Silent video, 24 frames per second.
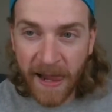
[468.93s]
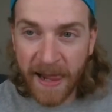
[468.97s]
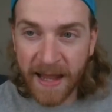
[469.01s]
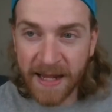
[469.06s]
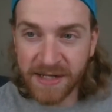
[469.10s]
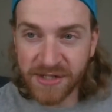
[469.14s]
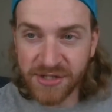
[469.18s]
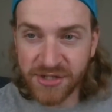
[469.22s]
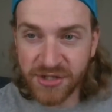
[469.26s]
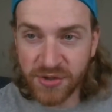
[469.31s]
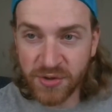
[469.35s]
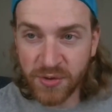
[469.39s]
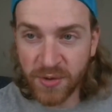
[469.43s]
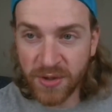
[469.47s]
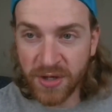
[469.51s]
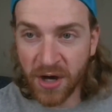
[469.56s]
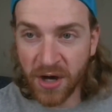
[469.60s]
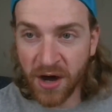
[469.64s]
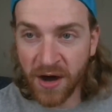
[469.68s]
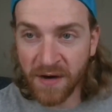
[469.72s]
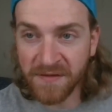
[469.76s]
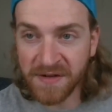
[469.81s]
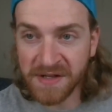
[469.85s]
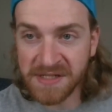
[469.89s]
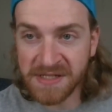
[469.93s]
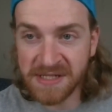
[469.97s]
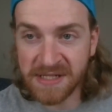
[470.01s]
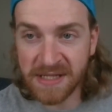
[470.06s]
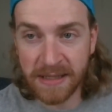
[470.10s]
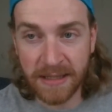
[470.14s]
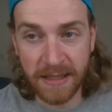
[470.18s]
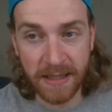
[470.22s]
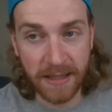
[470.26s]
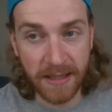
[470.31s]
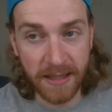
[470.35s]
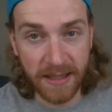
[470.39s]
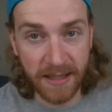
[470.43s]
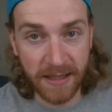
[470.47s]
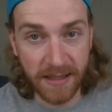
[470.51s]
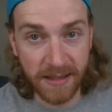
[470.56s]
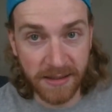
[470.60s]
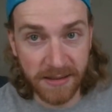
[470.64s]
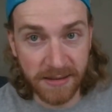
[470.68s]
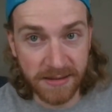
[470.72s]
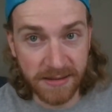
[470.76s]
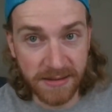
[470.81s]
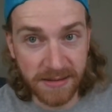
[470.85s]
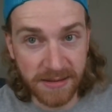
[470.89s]
And Duke obviously
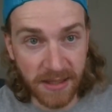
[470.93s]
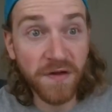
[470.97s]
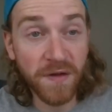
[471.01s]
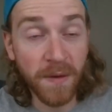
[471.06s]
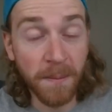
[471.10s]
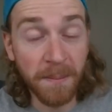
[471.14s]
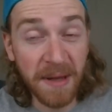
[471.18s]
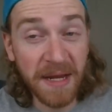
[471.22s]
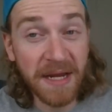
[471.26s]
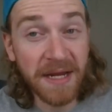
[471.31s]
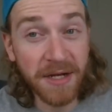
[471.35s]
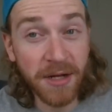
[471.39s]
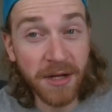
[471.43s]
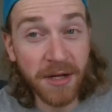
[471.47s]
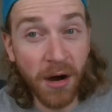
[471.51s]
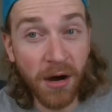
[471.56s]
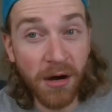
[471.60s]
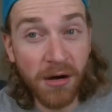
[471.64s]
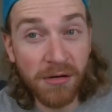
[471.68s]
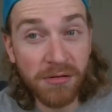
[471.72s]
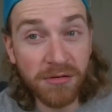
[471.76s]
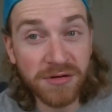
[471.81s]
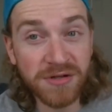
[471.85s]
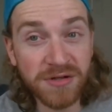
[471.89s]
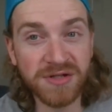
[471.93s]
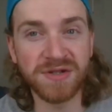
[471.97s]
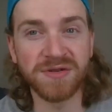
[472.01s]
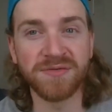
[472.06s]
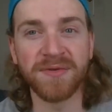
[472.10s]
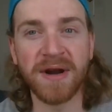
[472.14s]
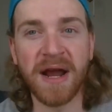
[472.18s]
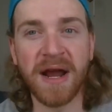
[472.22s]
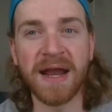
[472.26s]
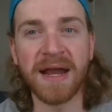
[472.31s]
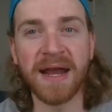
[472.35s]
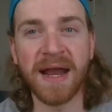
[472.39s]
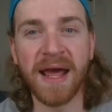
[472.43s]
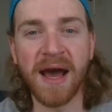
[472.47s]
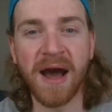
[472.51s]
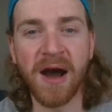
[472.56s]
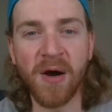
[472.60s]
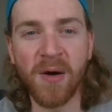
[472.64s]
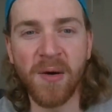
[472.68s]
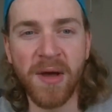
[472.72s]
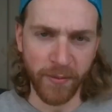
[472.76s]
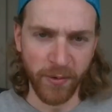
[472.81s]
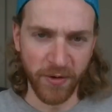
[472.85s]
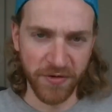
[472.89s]
is the big dogs right
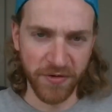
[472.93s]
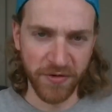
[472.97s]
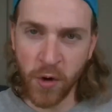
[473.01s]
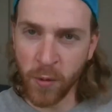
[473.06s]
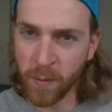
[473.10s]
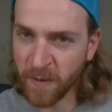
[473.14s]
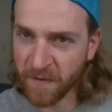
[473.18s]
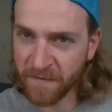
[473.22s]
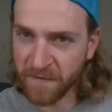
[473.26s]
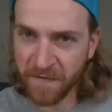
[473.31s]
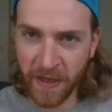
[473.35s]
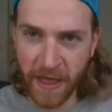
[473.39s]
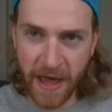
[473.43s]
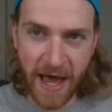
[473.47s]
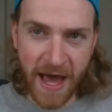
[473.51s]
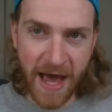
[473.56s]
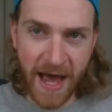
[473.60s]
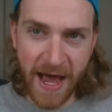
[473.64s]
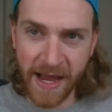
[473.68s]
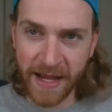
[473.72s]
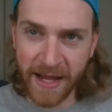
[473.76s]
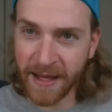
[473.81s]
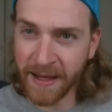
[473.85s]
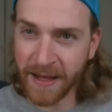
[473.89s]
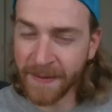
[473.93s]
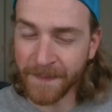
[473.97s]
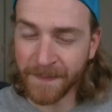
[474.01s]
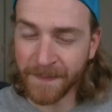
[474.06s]
now. But with Cooper Flagg,